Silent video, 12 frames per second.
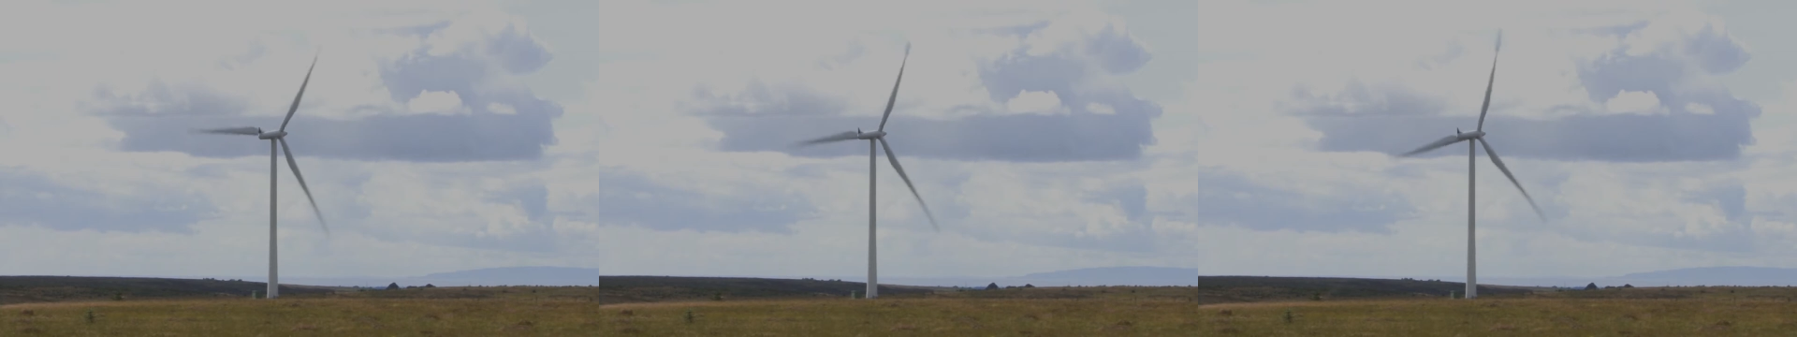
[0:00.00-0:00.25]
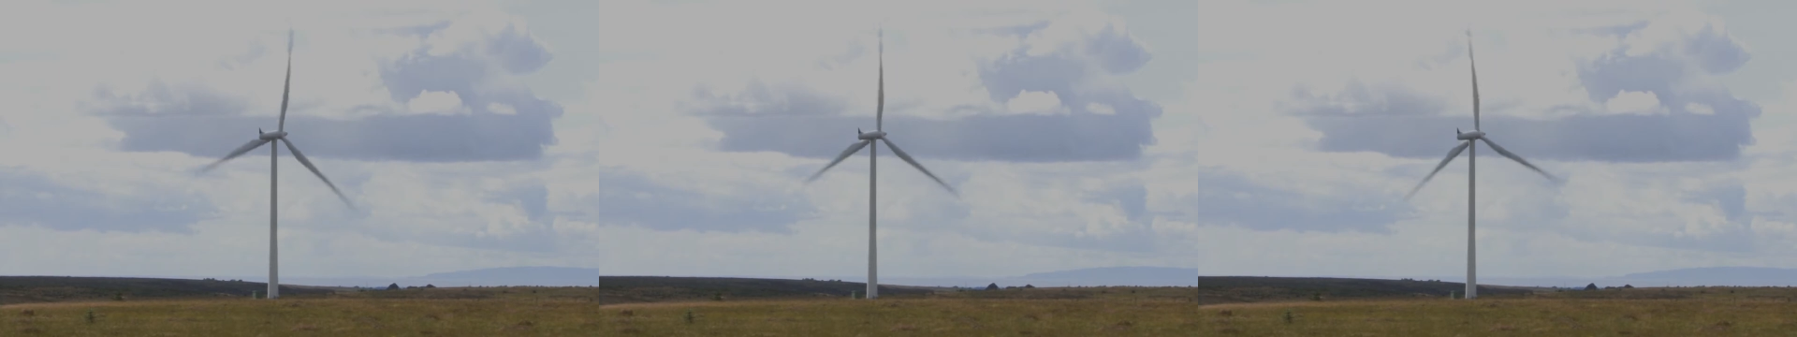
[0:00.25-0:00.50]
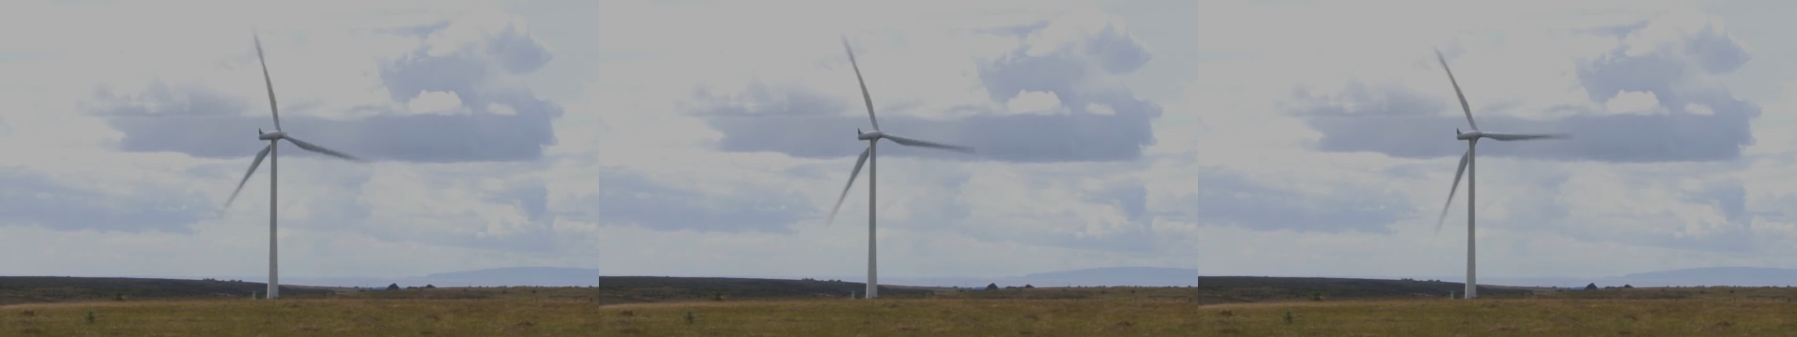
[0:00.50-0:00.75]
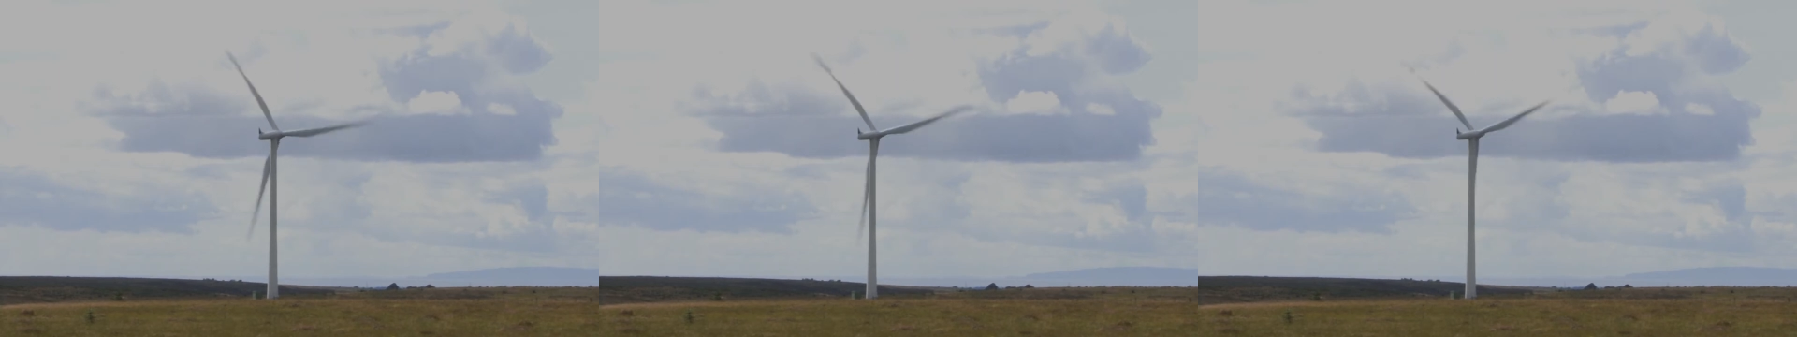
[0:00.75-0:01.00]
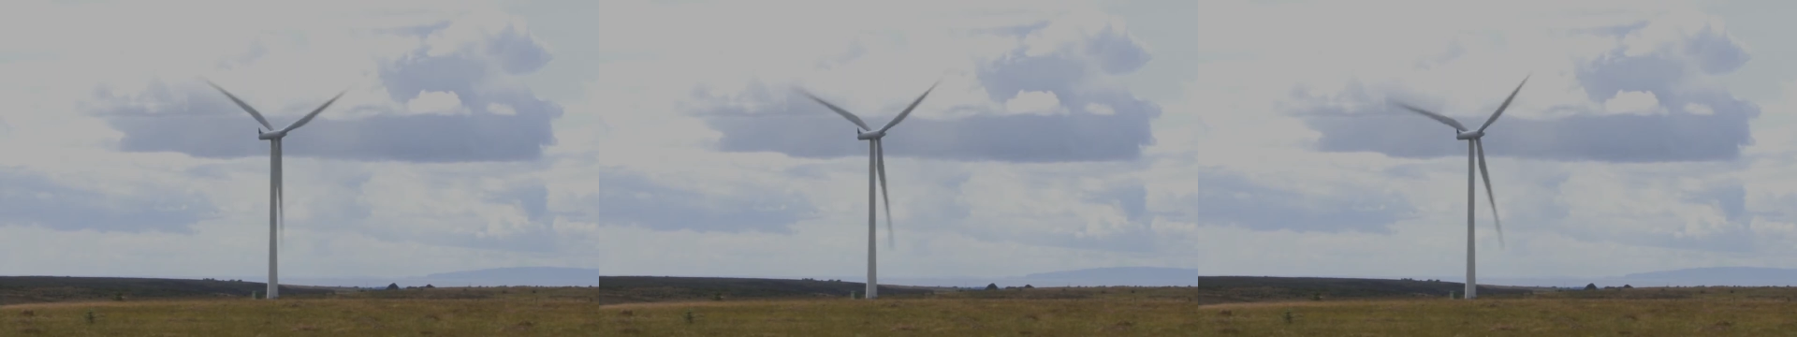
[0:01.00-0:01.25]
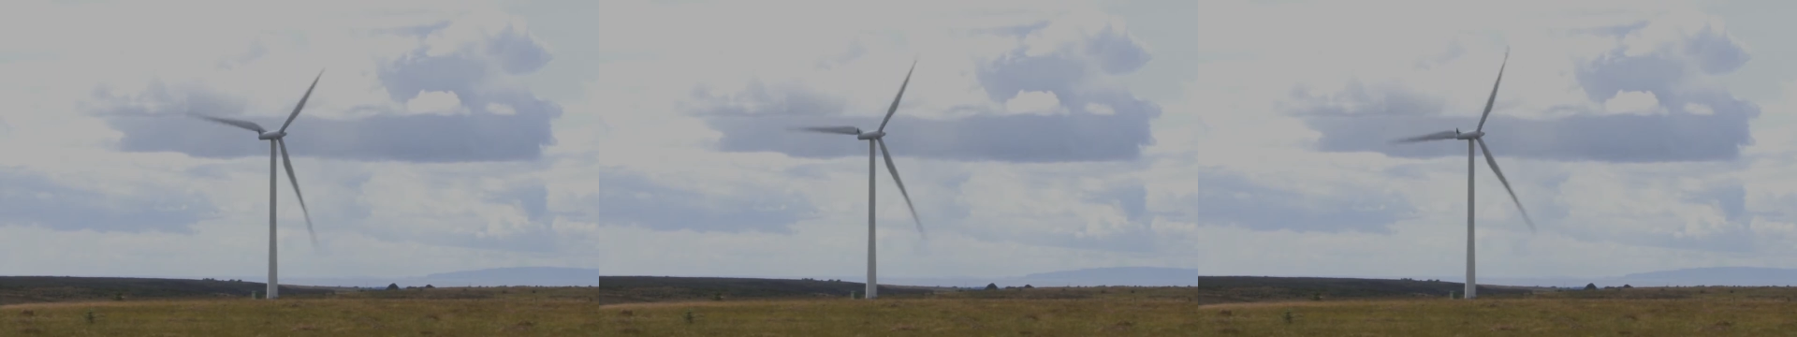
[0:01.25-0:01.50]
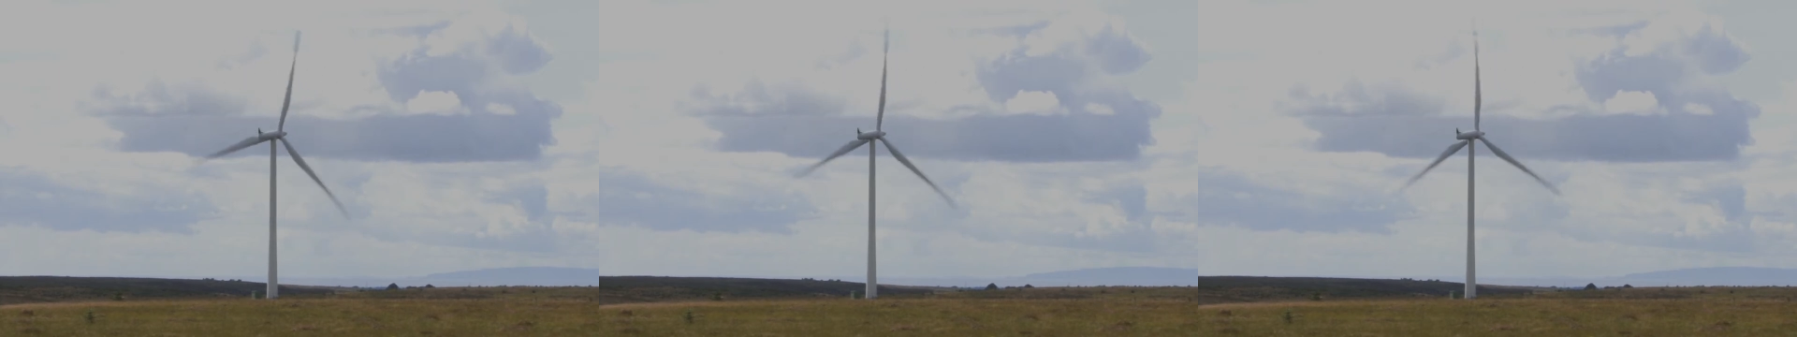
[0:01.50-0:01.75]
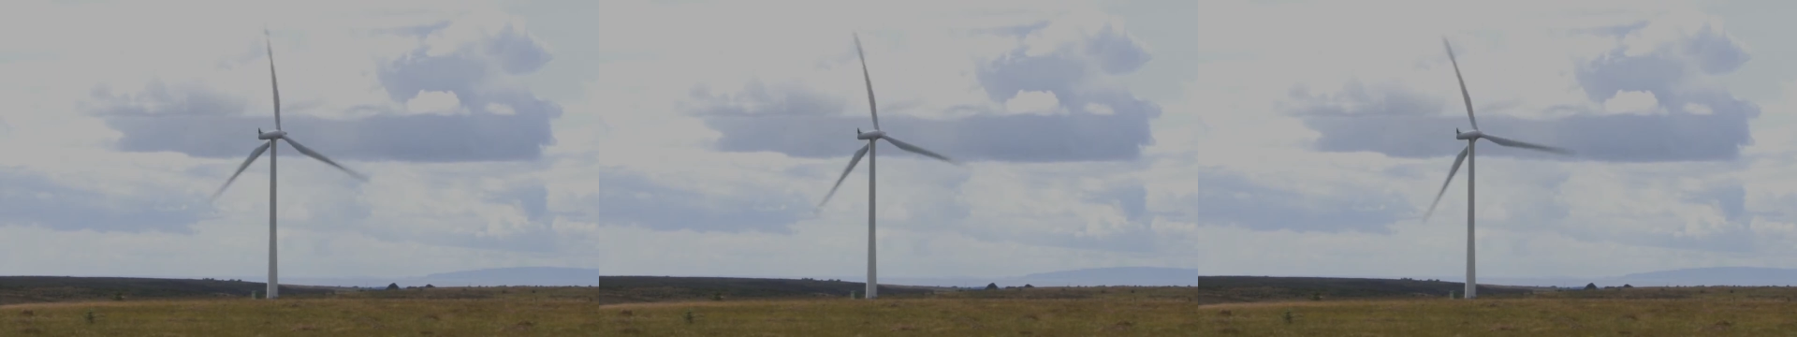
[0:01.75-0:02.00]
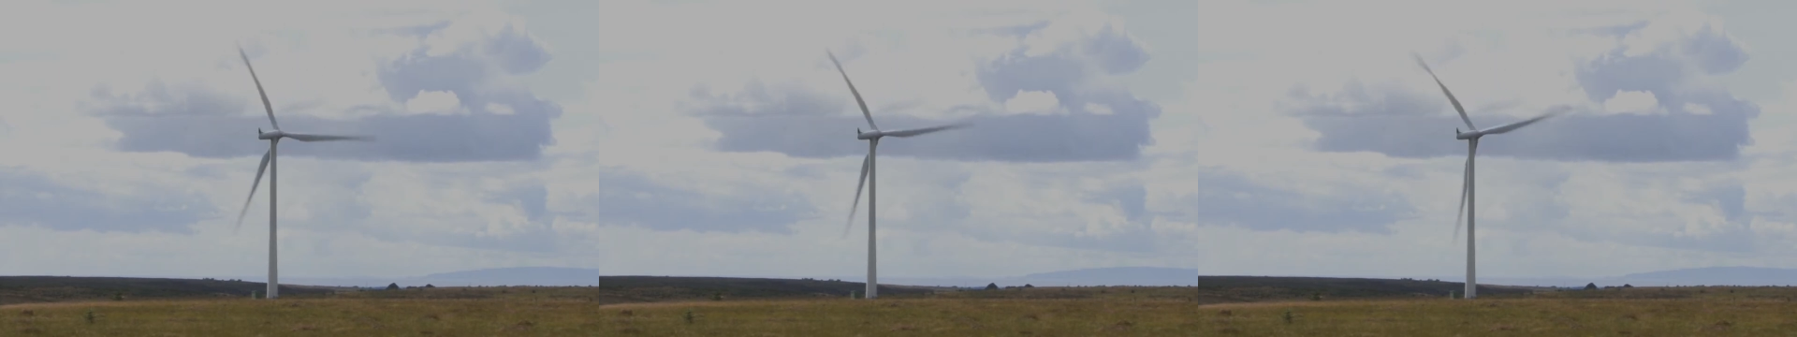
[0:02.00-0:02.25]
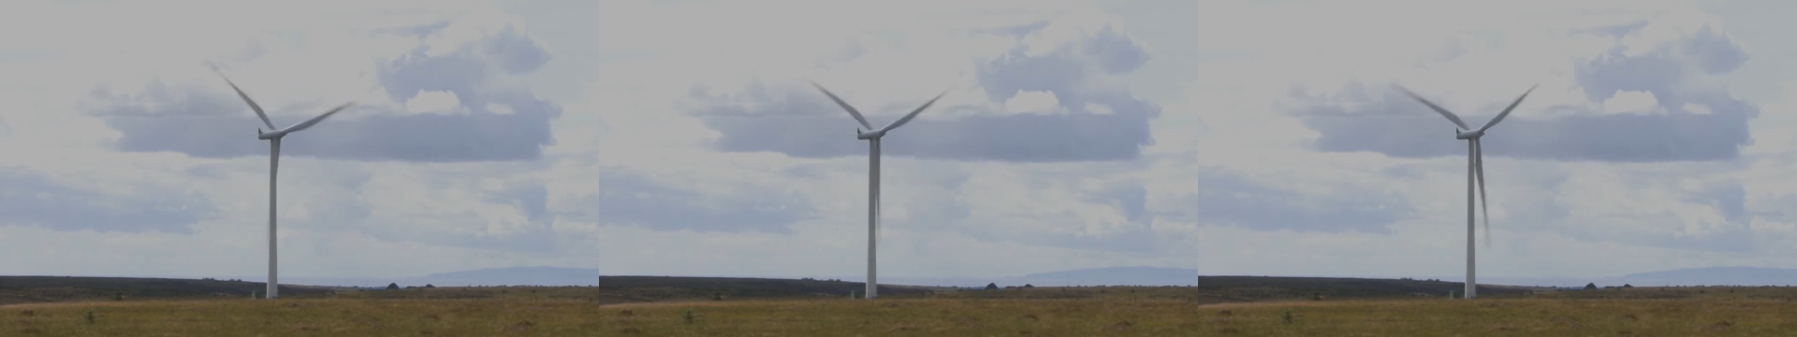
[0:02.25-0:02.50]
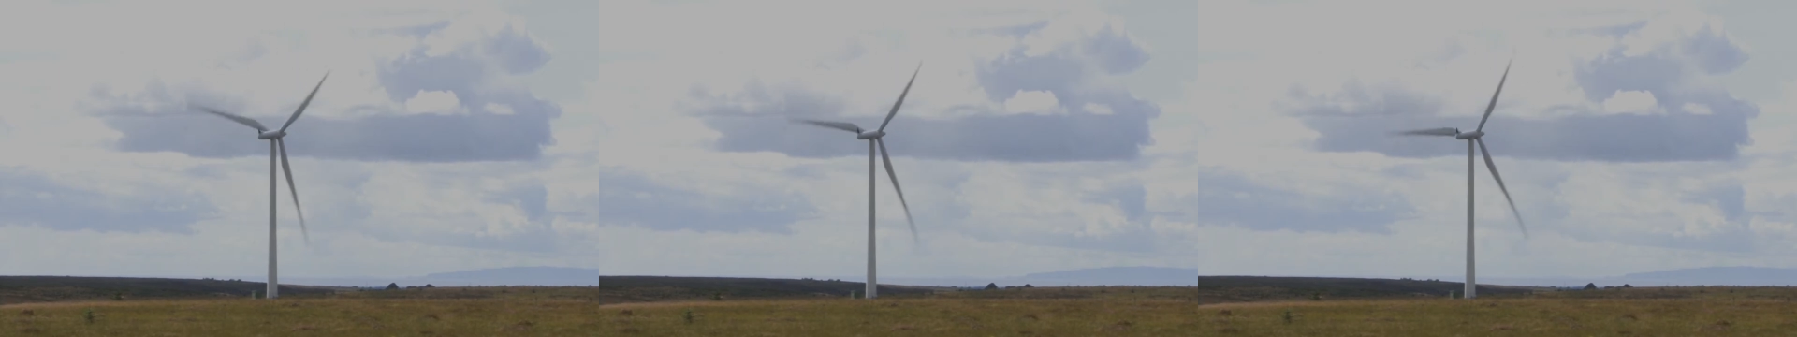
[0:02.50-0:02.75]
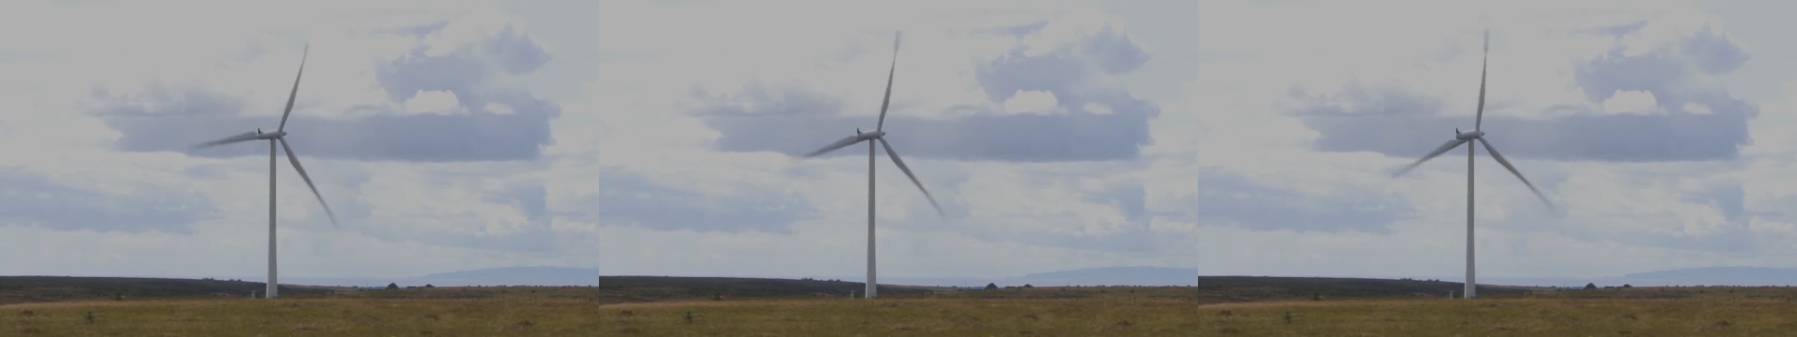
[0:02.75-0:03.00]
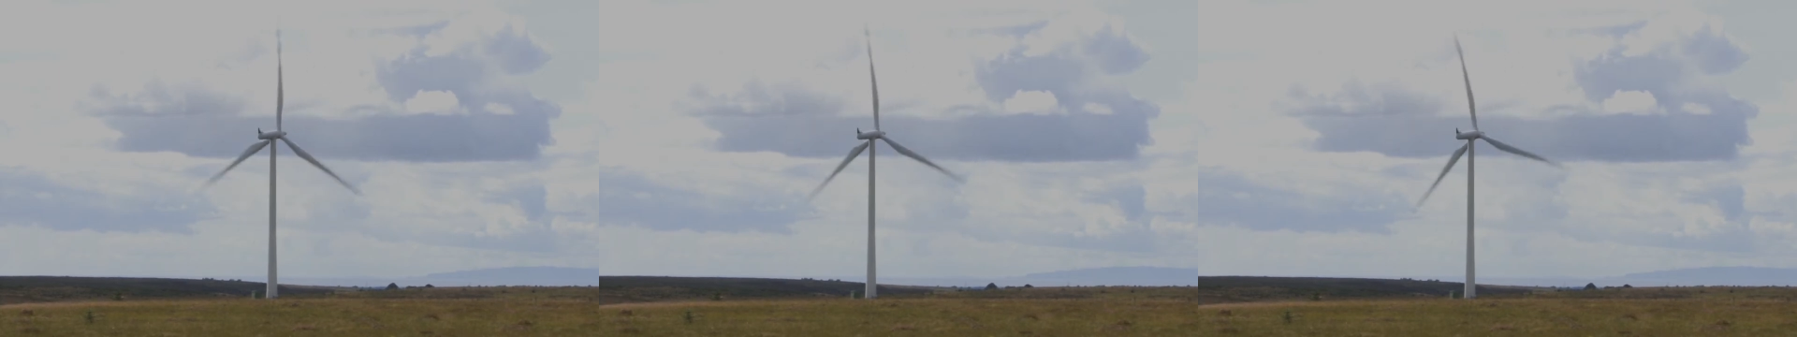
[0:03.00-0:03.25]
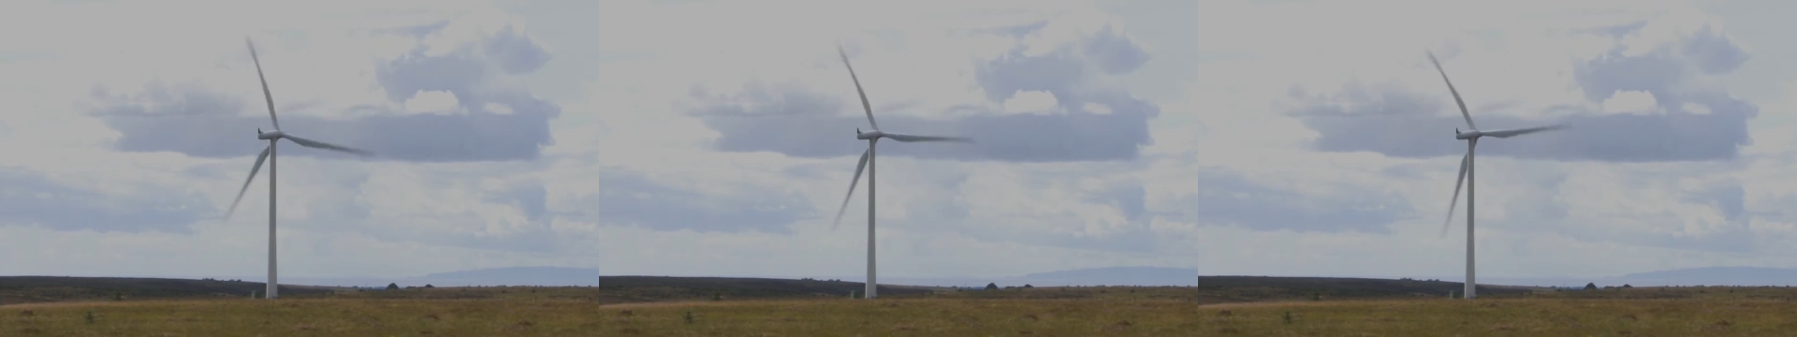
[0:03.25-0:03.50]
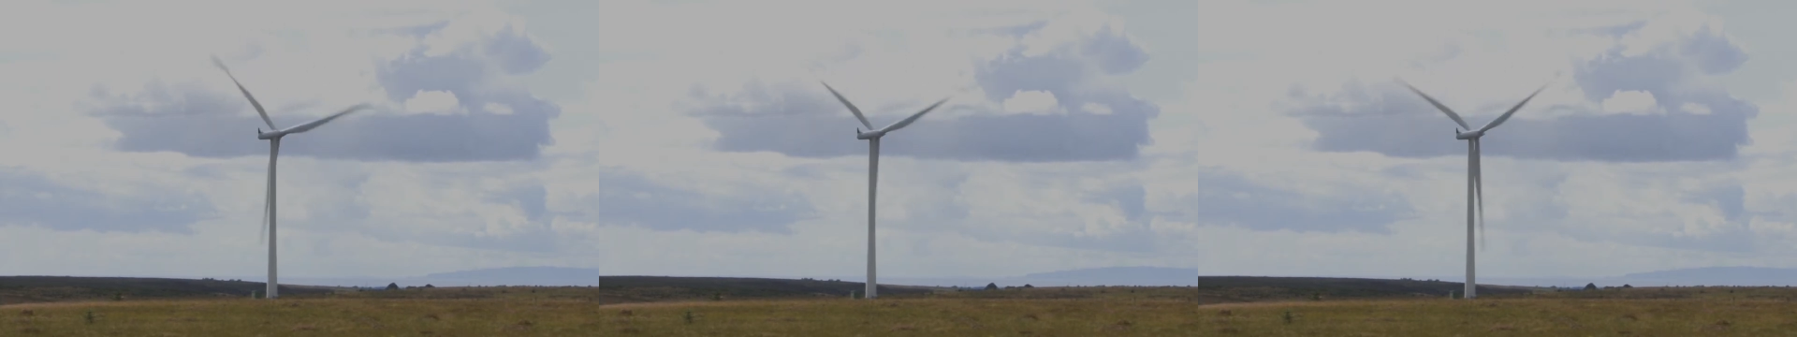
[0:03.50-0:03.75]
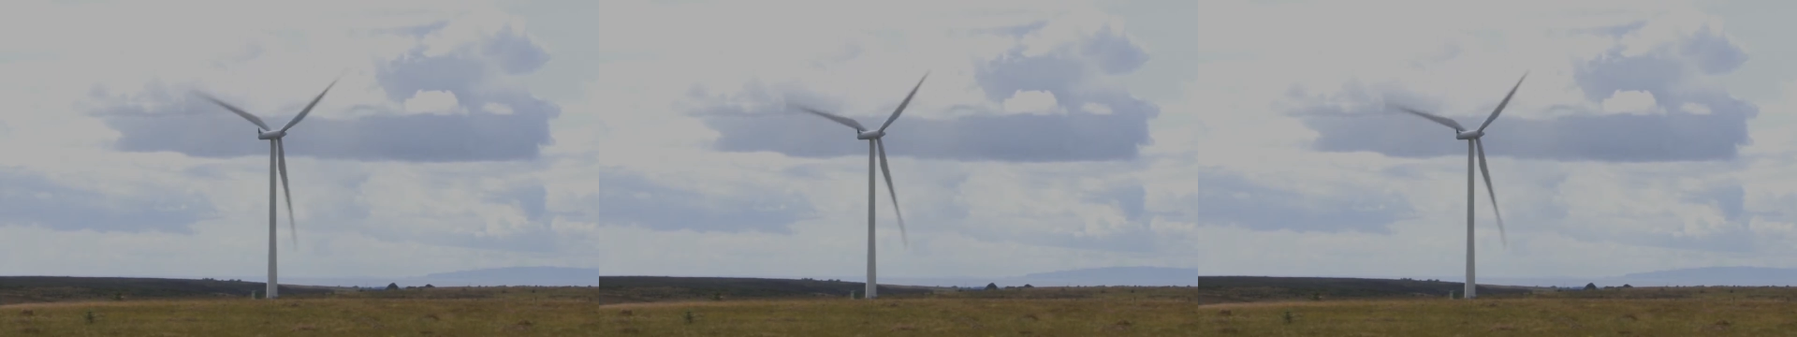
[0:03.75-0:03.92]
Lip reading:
(no speaker visible)